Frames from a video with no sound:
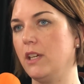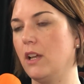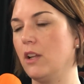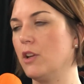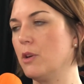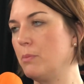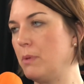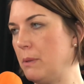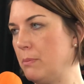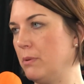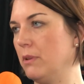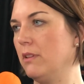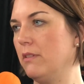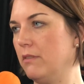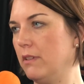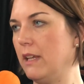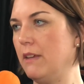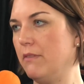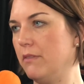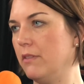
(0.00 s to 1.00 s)
a lot of people
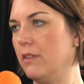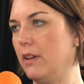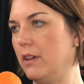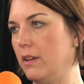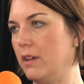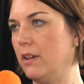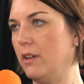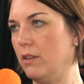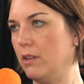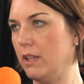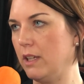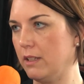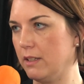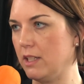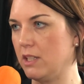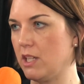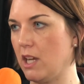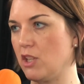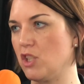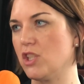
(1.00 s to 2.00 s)
live uh, in
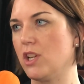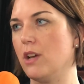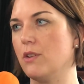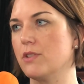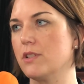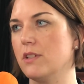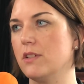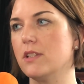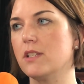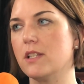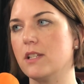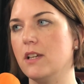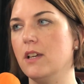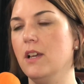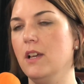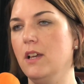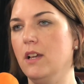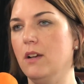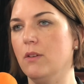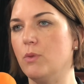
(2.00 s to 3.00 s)
detached houses,
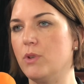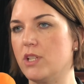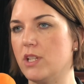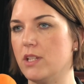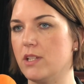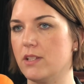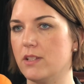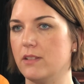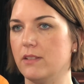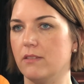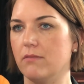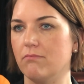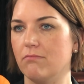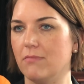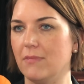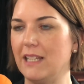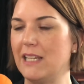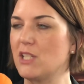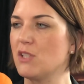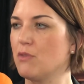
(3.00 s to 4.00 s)
which is
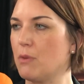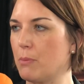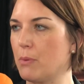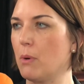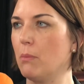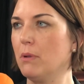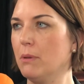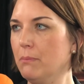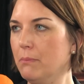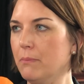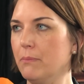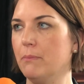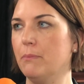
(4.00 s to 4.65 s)
less of a problem.